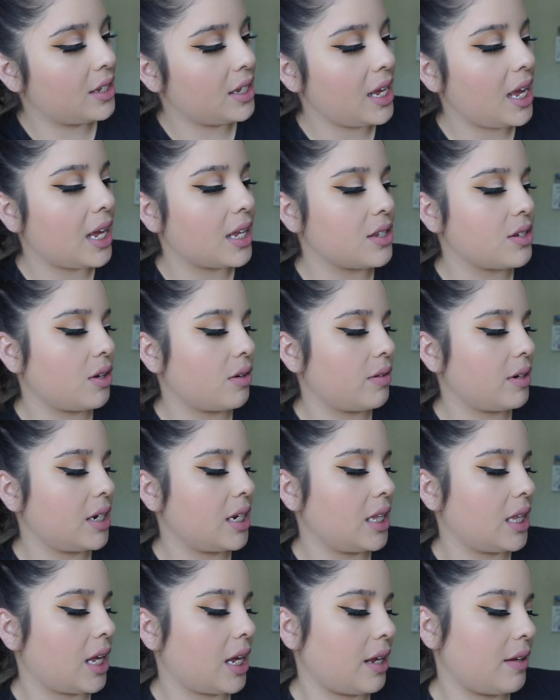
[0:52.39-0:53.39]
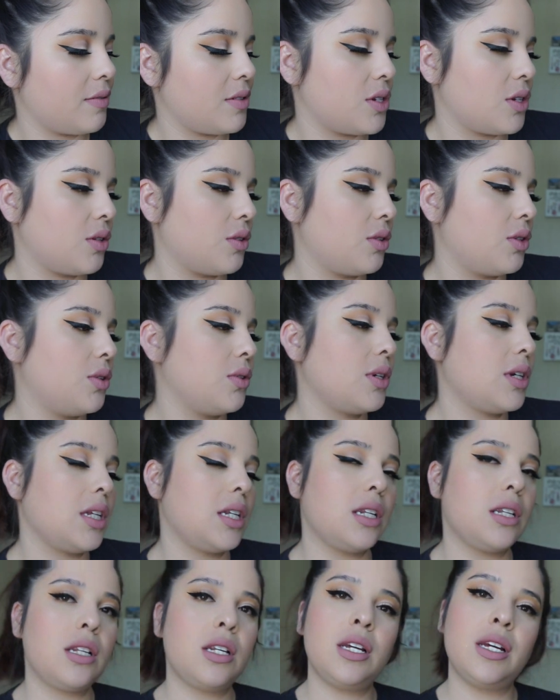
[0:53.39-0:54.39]
Yeah, it's already live, so you
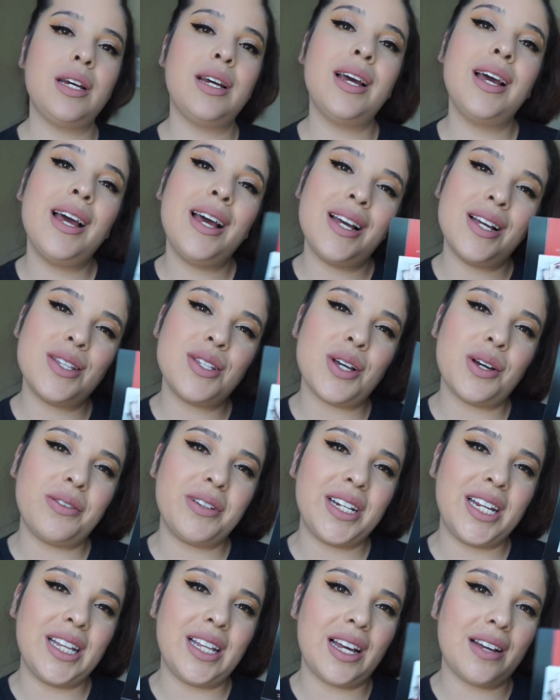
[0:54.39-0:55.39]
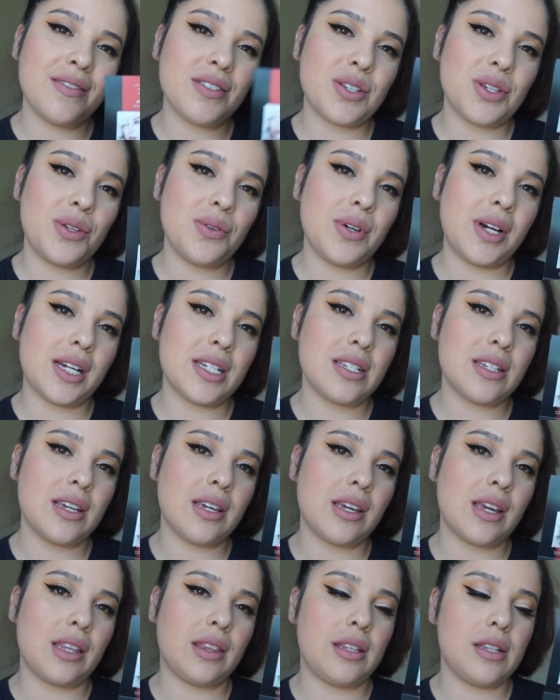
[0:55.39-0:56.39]
can... It's already live, so you guys
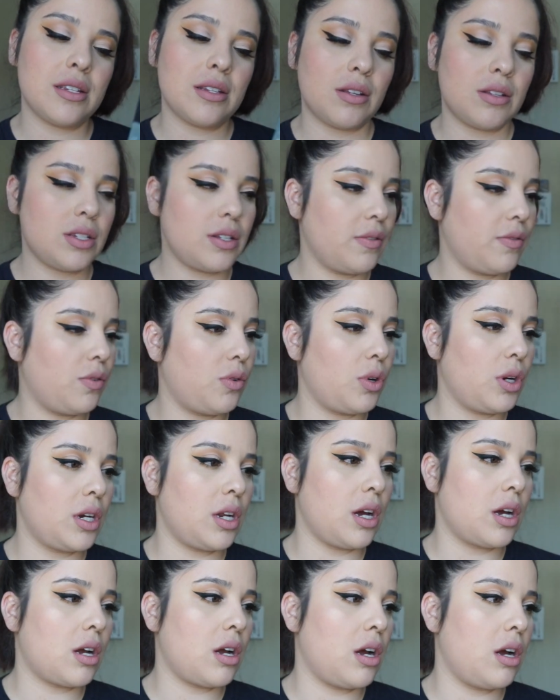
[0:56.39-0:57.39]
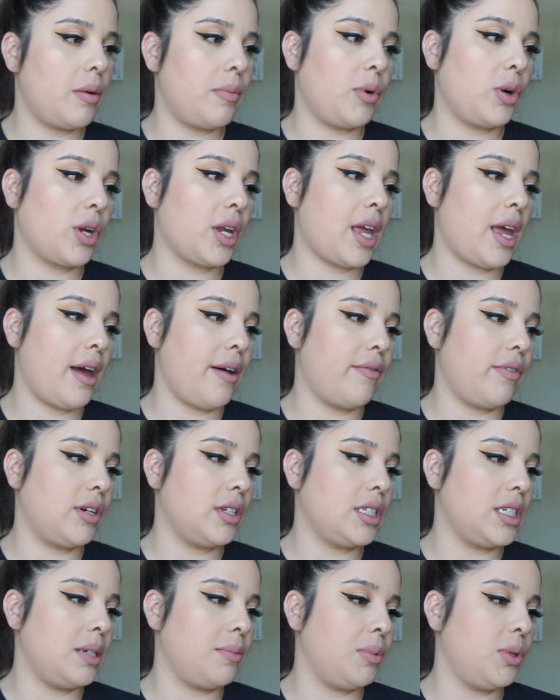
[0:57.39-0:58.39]
can get this on Sephora.com or
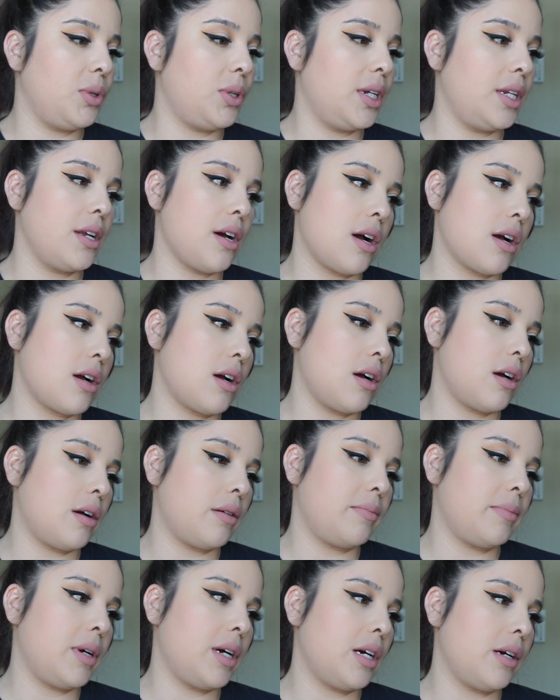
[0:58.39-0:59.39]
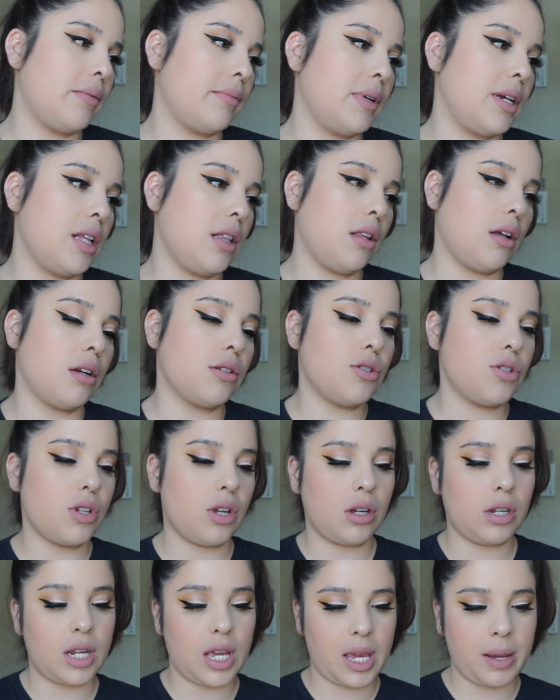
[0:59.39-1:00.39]
KatVonDBeauty.com. It launched
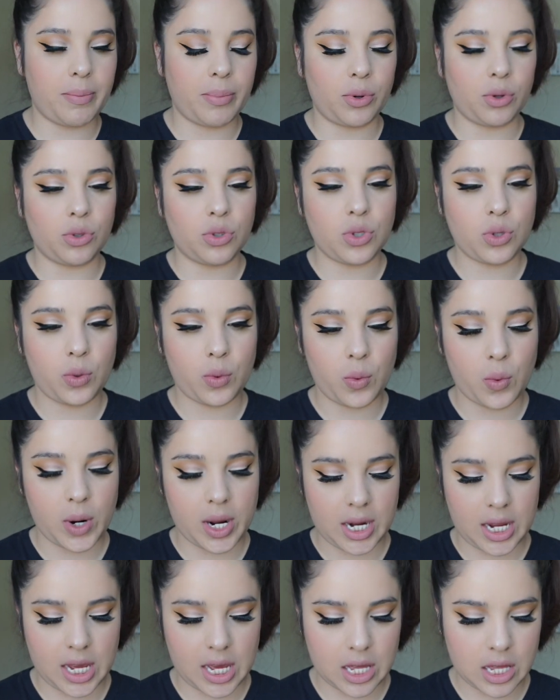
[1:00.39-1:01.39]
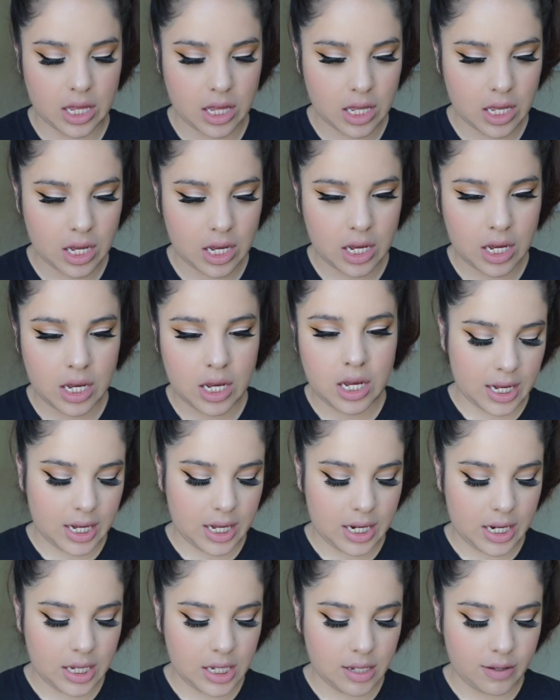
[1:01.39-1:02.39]
on April 20th.
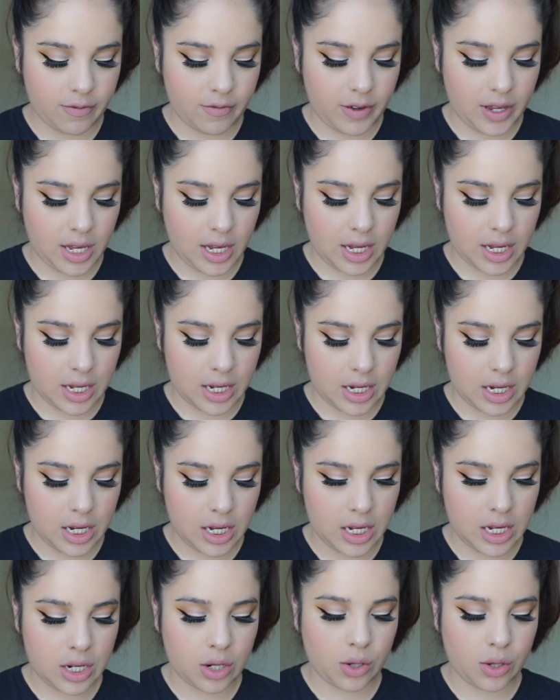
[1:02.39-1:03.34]
It is vegan,